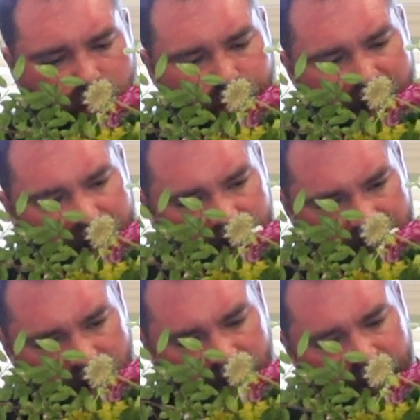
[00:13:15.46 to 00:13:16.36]

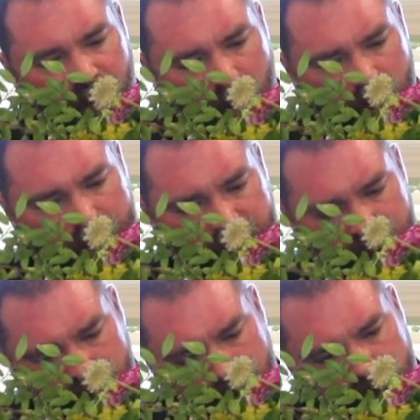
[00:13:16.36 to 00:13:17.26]
greatly informed
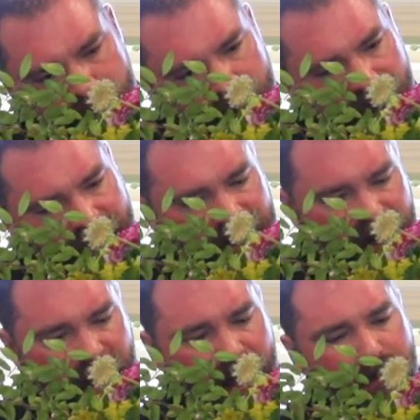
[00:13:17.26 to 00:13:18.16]
by the
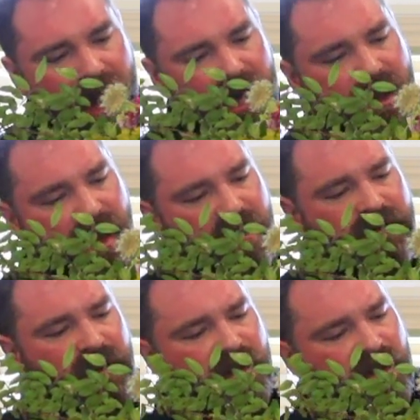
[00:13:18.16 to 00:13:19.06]
time I
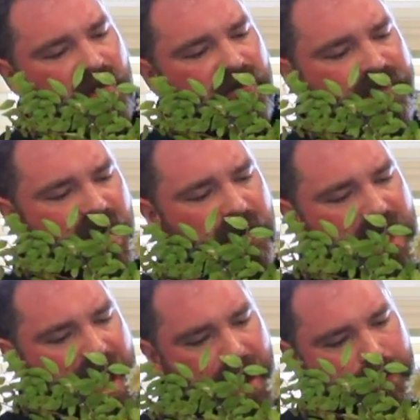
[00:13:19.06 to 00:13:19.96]
have
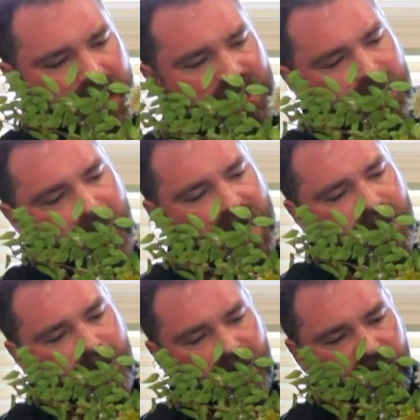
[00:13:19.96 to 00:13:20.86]
very happily
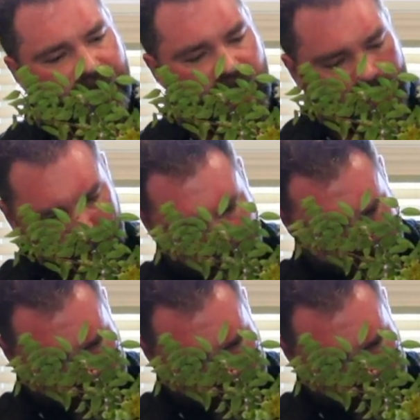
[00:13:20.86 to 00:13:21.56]
spent with the French.